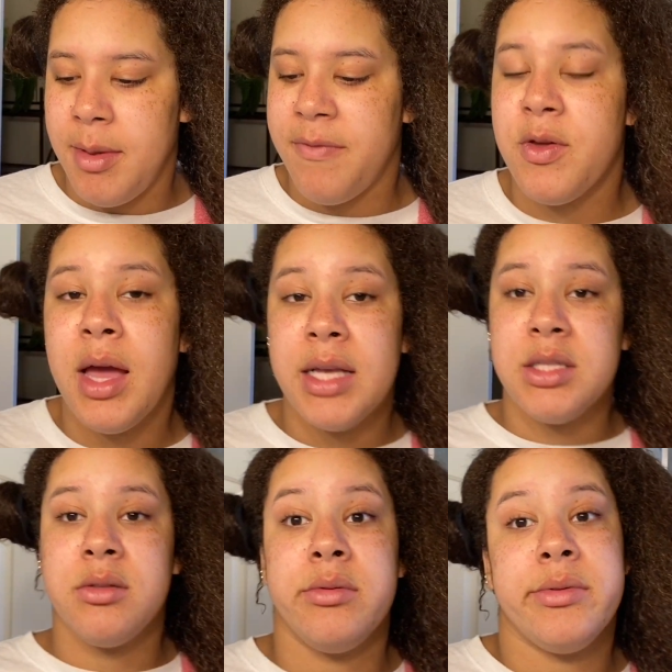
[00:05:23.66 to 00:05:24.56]
if you
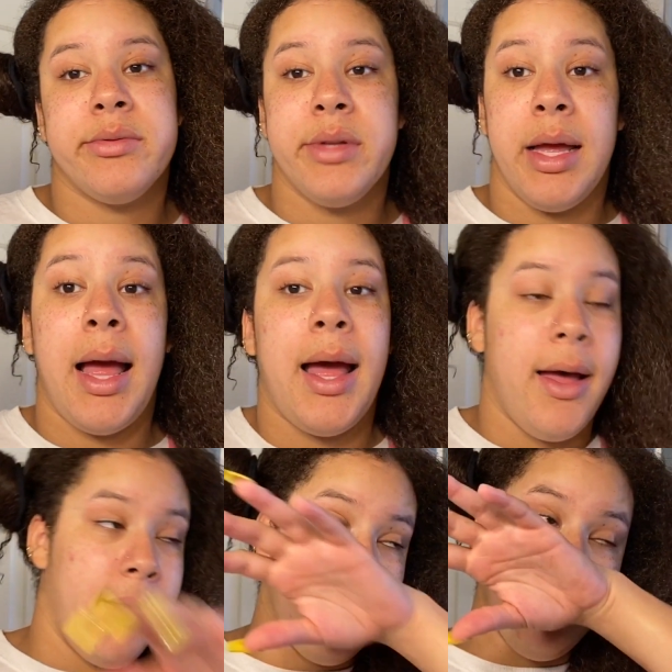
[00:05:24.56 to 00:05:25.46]
guys
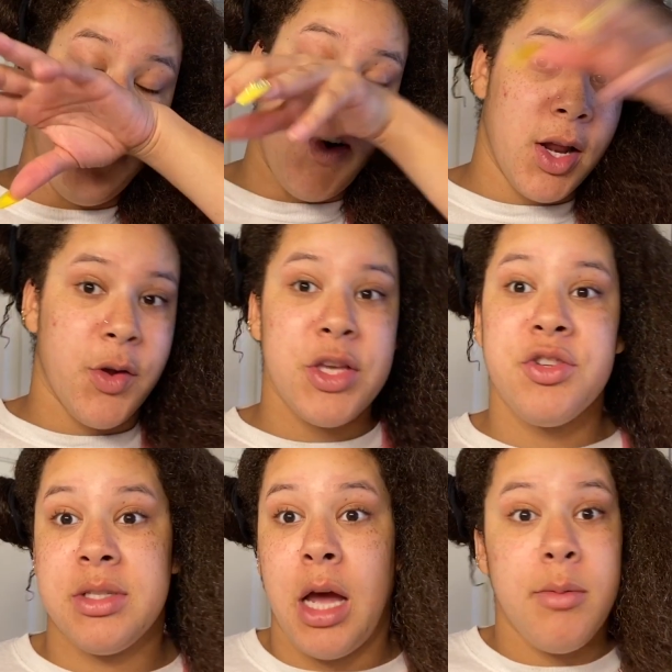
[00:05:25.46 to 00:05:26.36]
want to grease
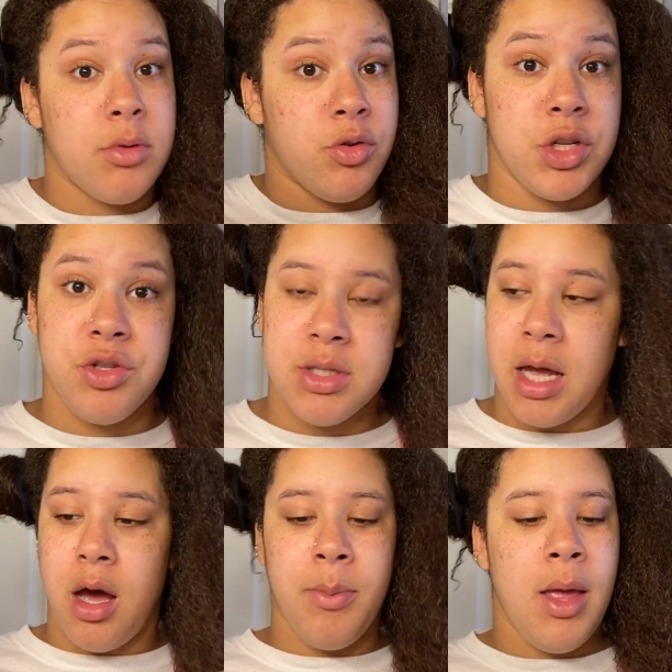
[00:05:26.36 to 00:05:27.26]
your
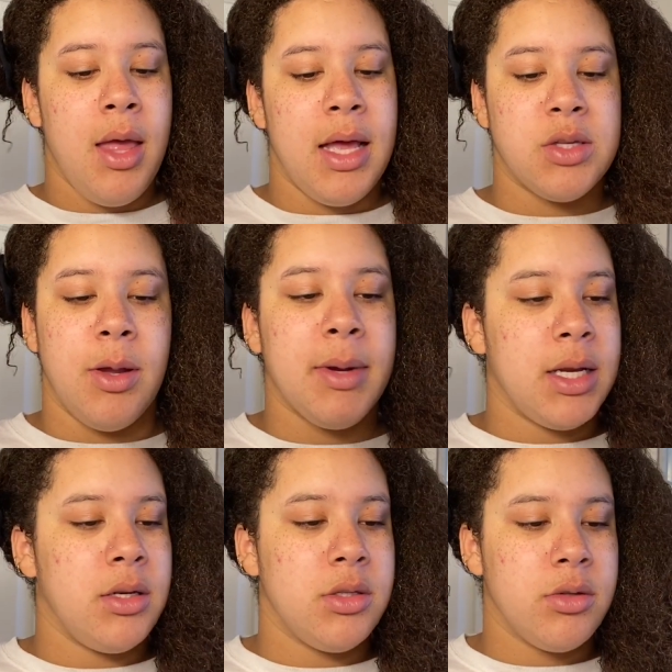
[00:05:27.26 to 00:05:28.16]
scalp. That's what I'm
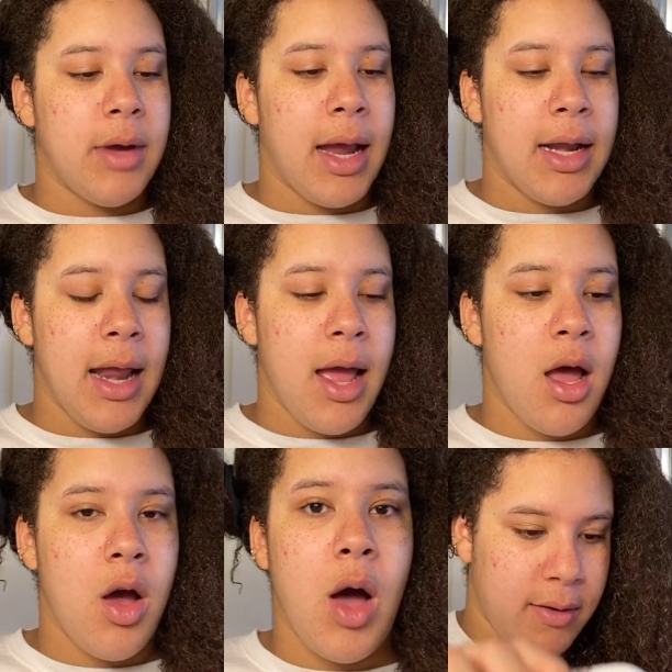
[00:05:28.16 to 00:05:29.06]
gonna do right
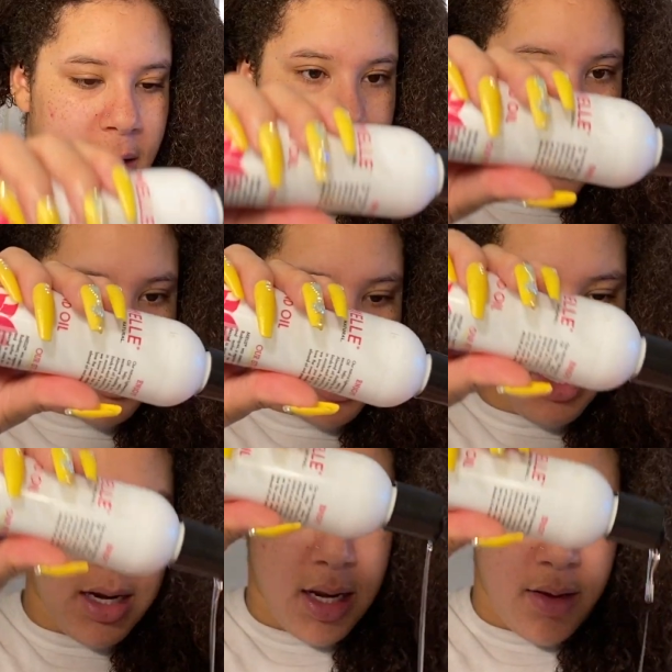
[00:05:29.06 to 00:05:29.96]
now. Greasing your
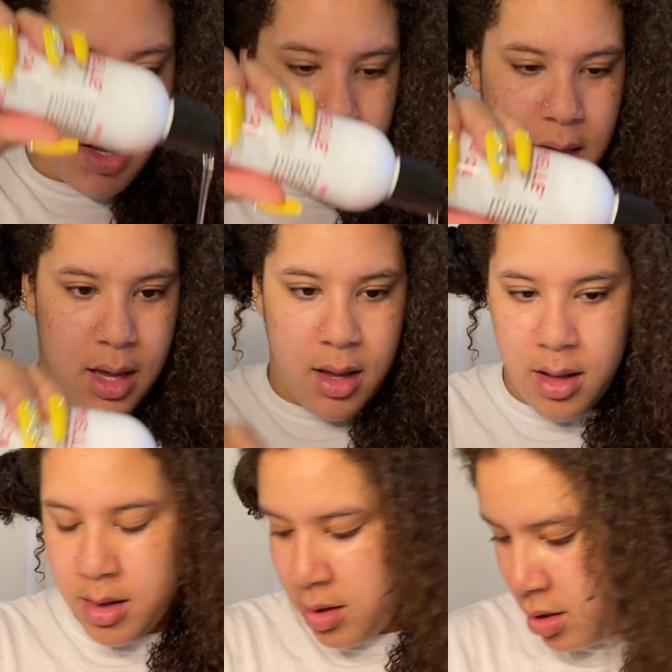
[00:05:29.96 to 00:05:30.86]
scalp was
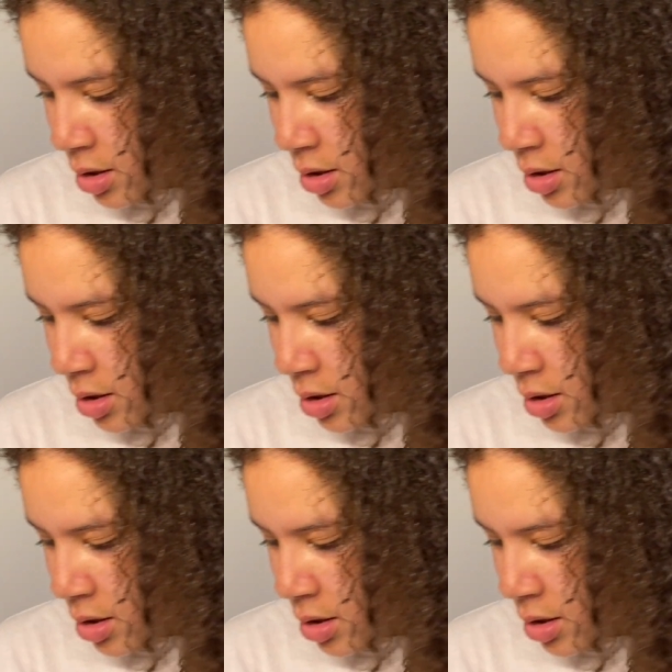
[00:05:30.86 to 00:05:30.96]
optional,